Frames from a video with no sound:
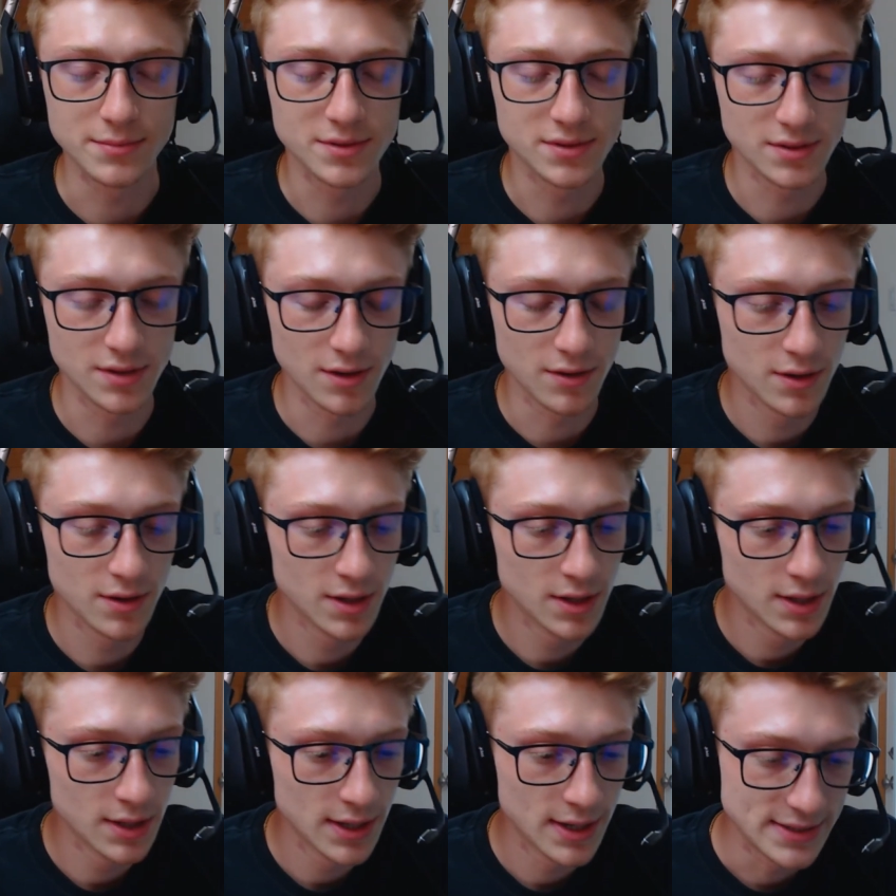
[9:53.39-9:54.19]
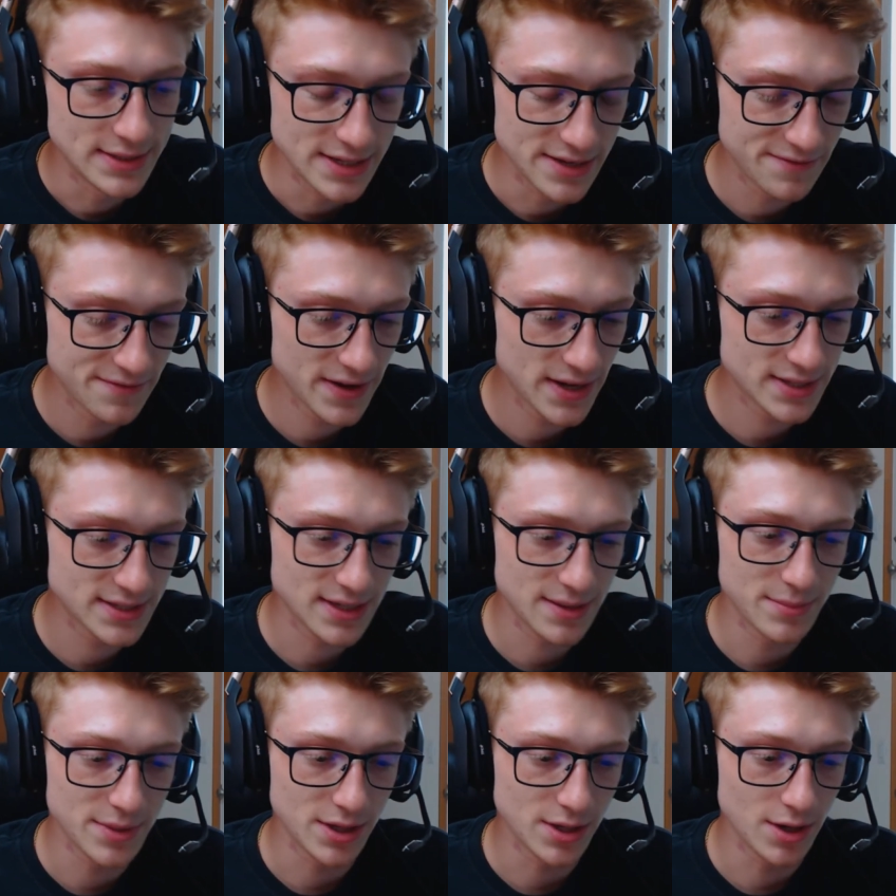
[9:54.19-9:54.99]
So defense, I'm
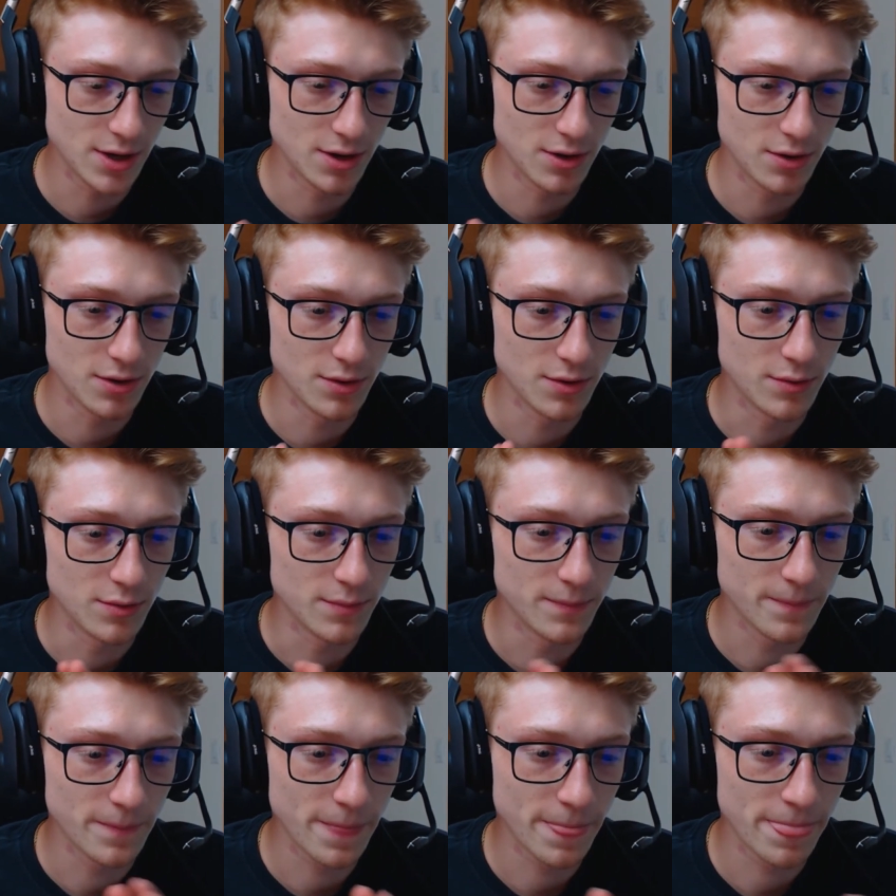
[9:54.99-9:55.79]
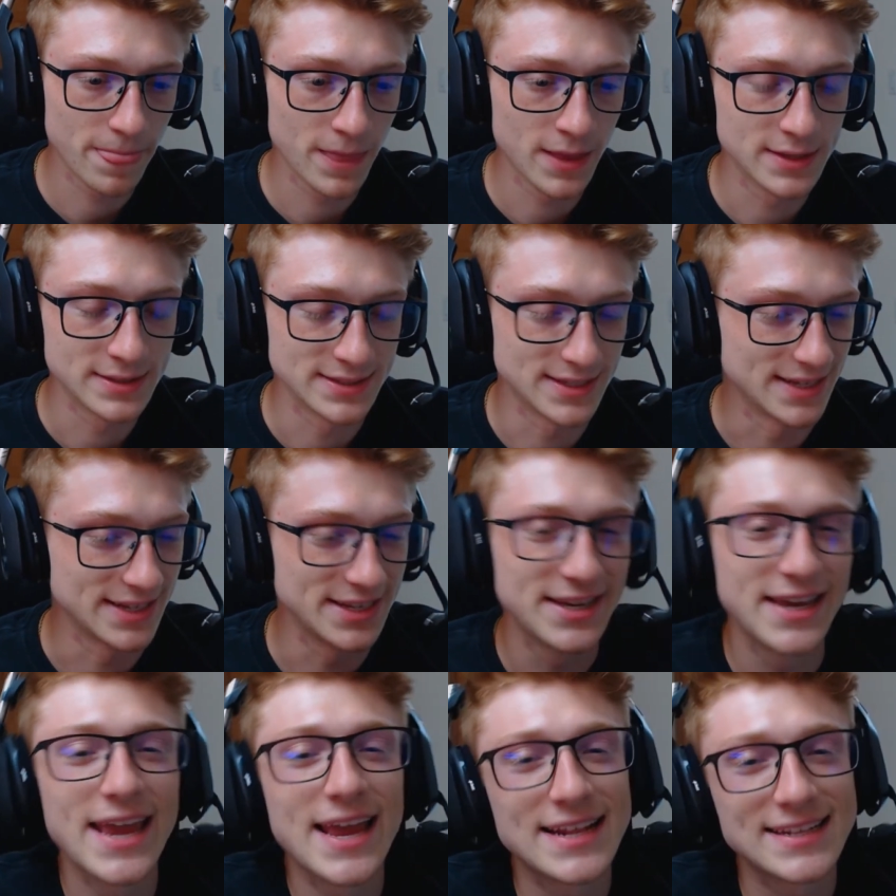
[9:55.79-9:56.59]
gonna go You
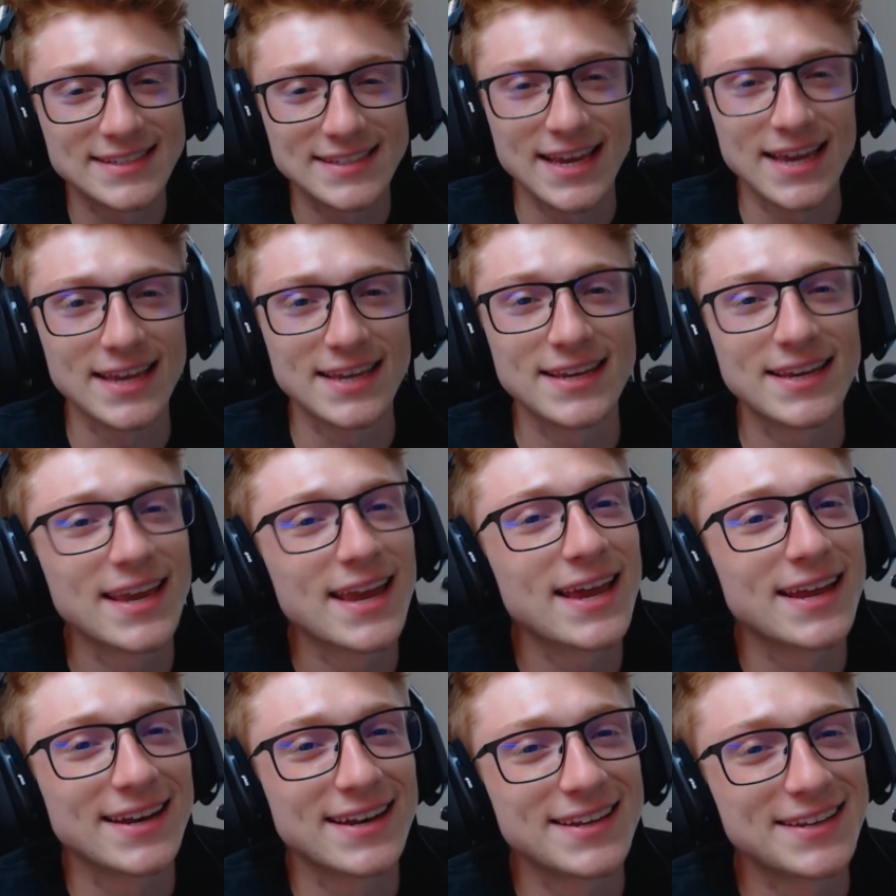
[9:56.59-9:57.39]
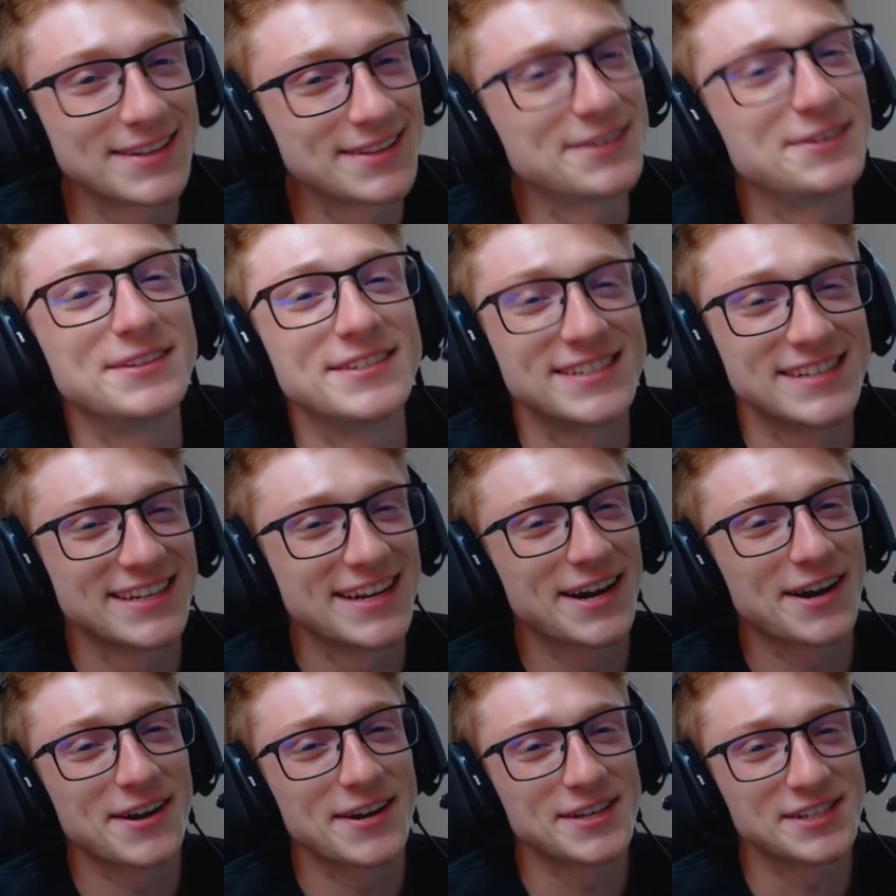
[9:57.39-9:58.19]
can't say you can't, dude.
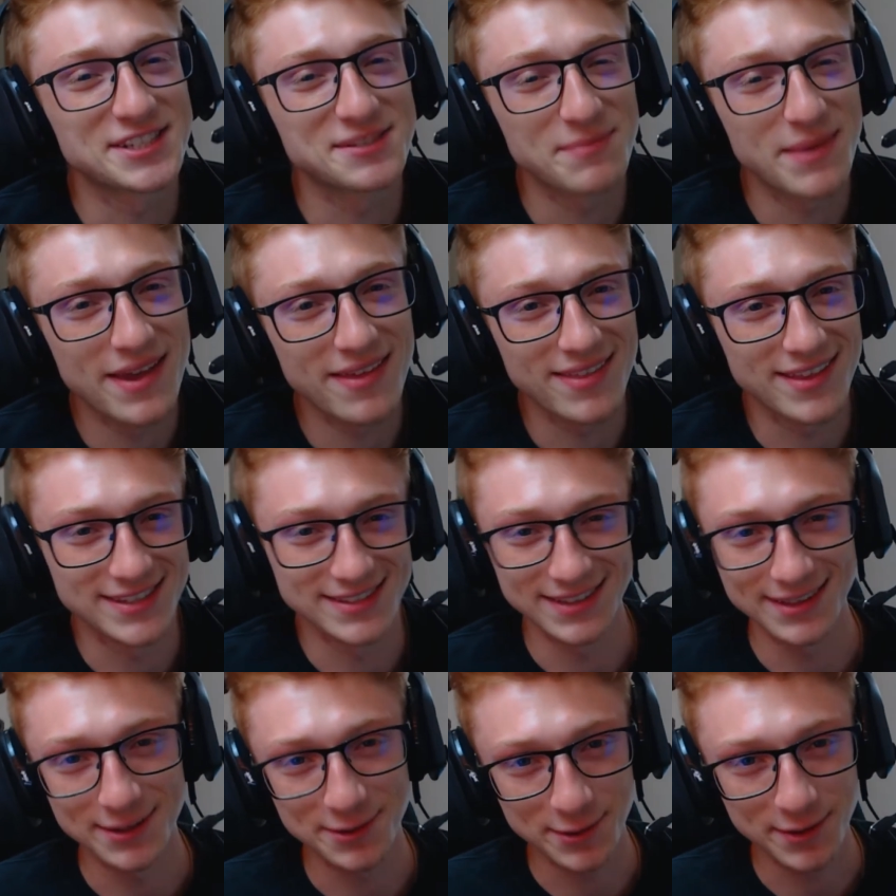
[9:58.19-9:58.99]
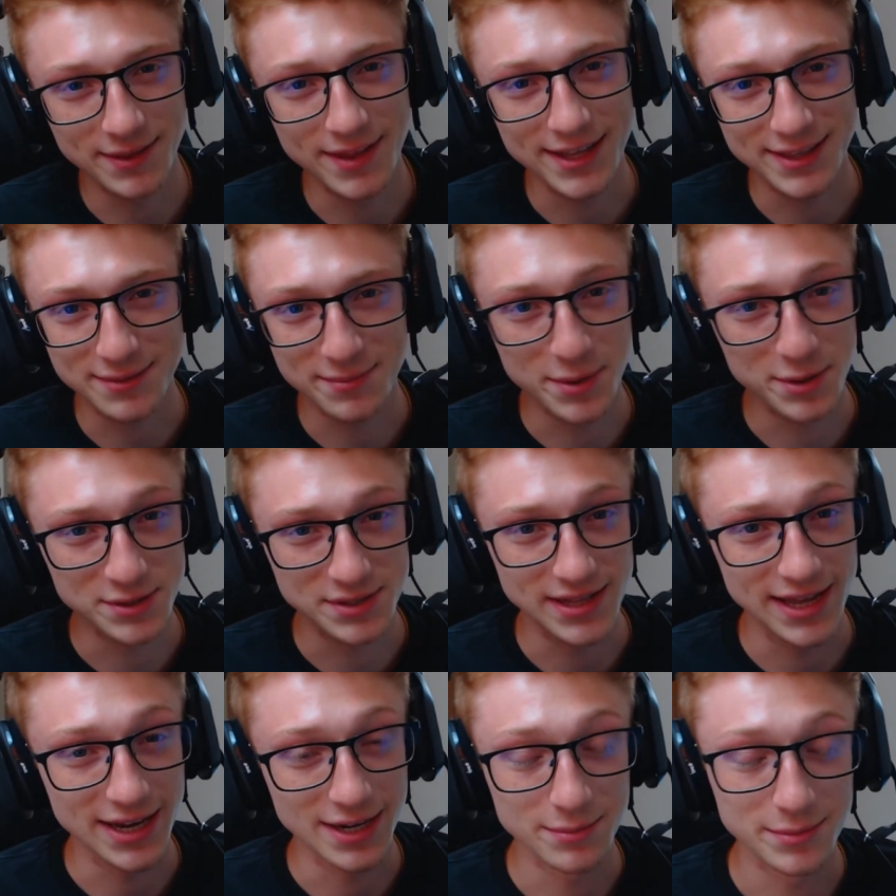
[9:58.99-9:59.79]
Zadarius Smith is literally like the most
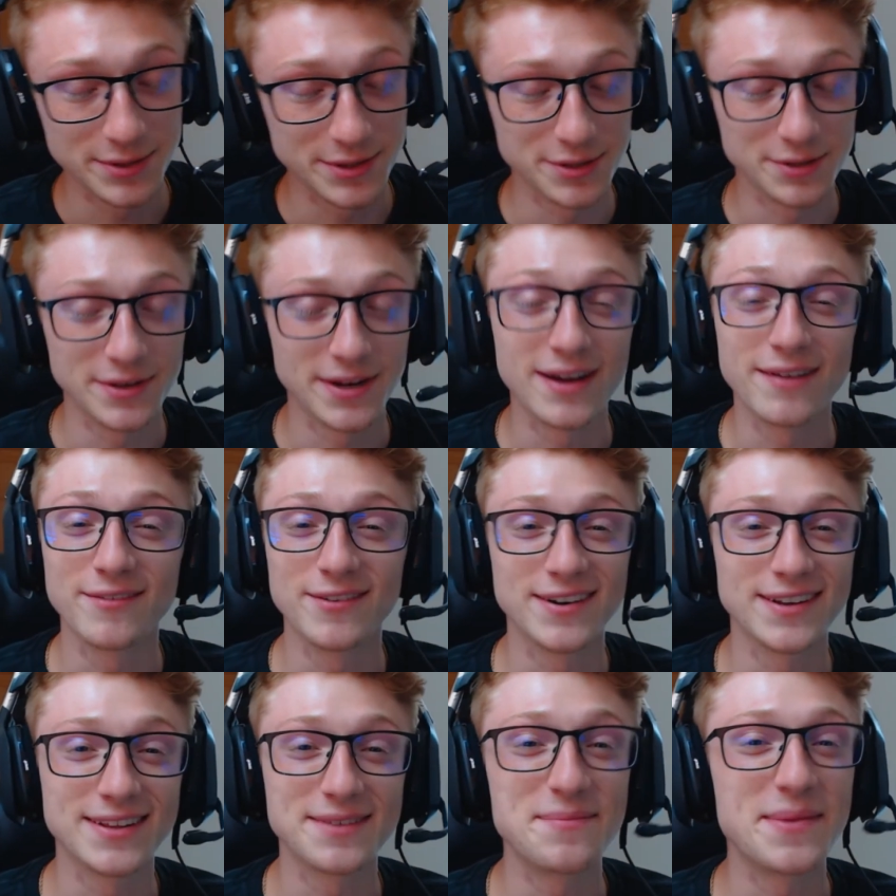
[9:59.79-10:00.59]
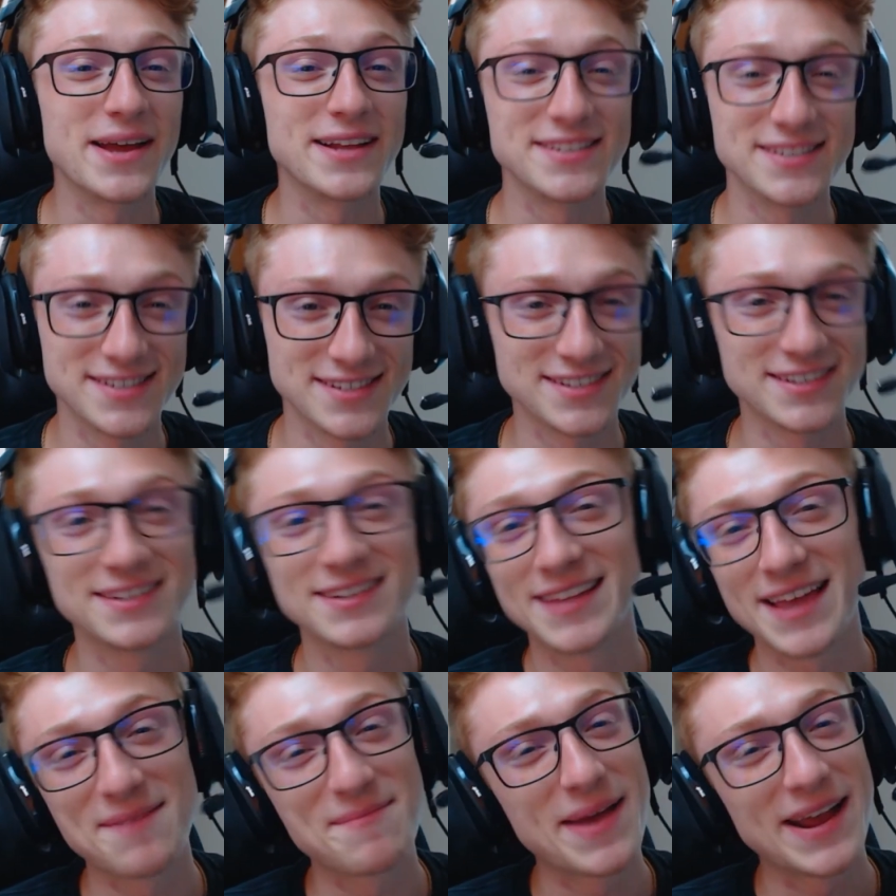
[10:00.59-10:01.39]
likable dude ever. That
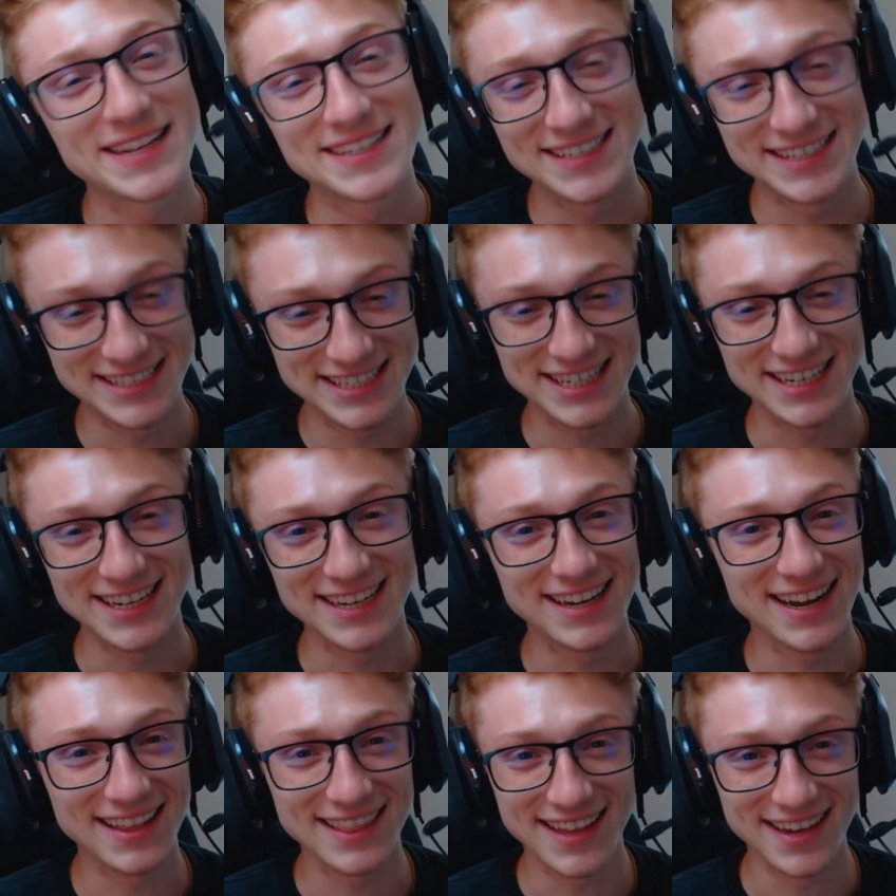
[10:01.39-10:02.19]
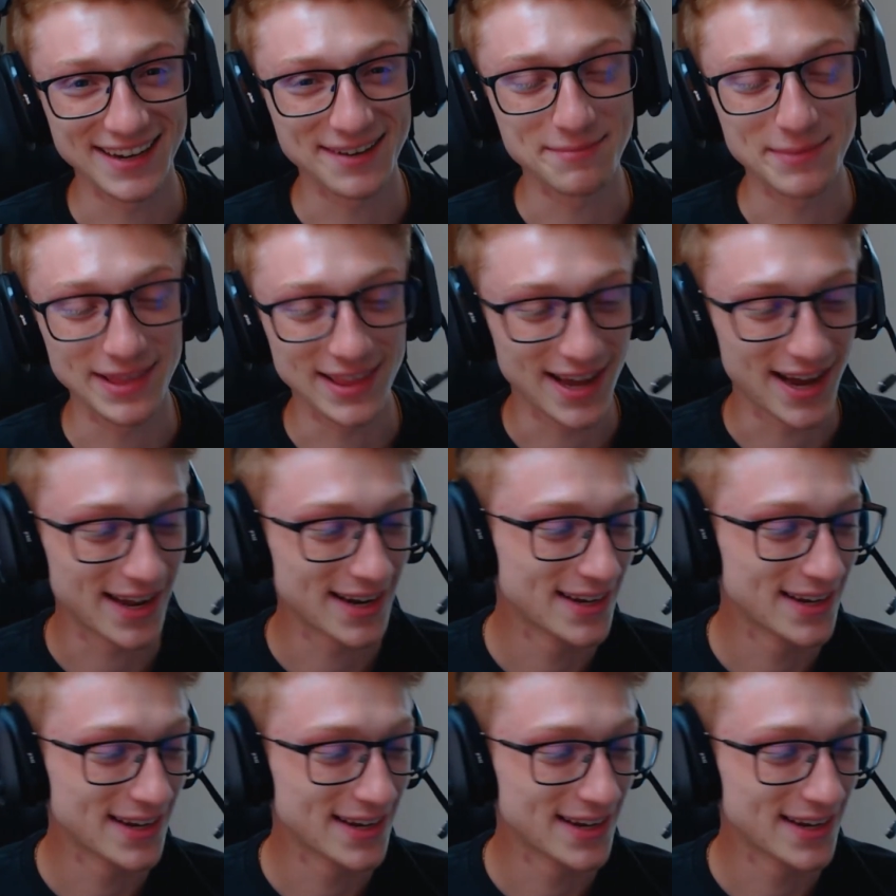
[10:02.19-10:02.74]
man's a G, and I like him a lot.